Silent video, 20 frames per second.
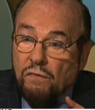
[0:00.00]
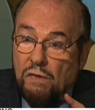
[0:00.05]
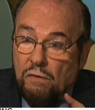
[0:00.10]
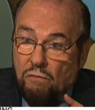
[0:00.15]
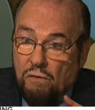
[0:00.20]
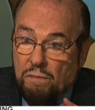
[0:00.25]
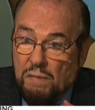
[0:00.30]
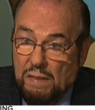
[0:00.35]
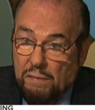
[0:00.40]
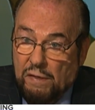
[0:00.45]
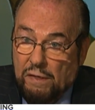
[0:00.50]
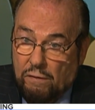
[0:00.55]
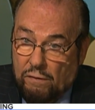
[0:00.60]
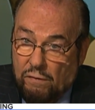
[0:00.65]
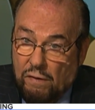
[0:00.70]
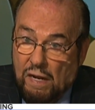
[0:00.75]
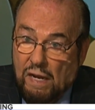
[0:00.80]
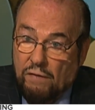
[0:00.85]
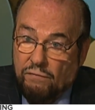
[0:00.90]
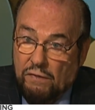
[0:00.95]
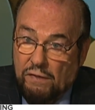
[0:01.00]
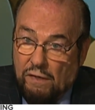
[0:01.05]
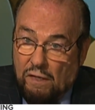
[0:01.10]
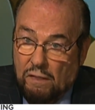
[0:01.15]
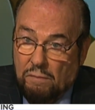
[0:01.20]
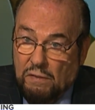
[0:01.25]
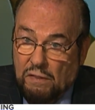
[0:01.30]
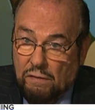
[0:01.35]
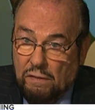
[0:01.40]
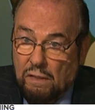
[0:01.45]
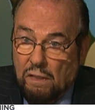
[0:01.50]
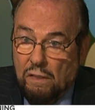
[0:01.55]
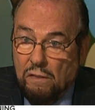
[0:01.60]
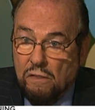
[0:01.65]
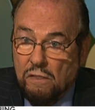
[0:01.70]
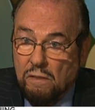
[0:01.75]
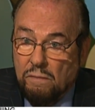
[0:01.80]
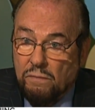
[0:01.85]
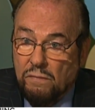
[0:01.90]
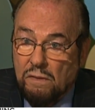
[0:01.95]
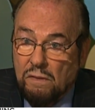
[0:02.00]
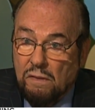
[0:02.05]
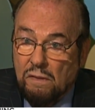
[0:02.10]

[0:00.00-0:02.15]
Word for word: that it would be about craft and not about gossip.